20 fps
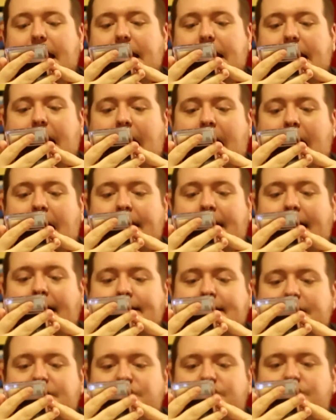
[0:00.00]
Yeah,
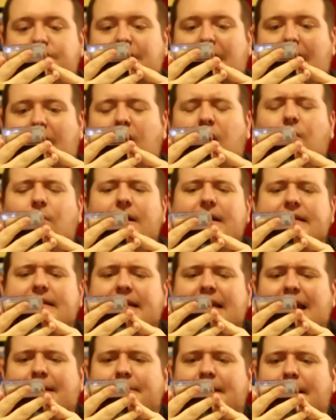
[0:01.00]
that's a Oh, what is the
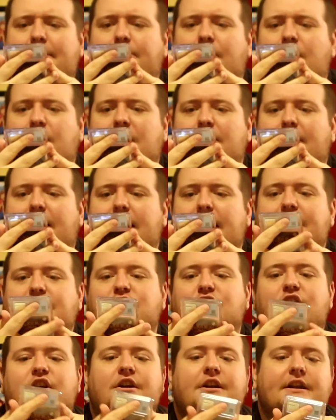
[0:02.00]
name of that Pokemon?
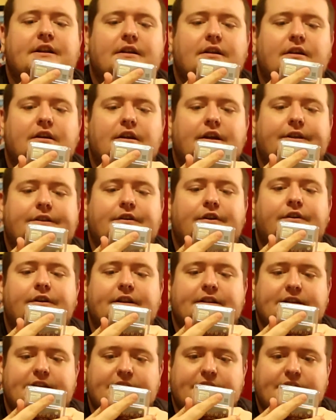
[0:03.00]

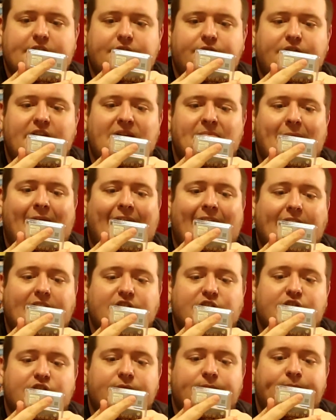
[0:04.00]
Eternatus
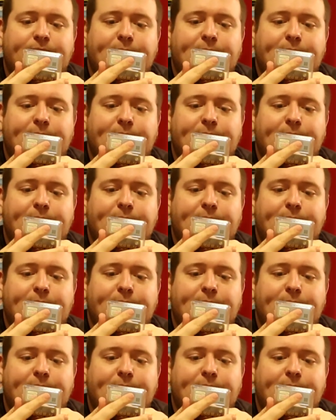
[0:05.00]
VMAX.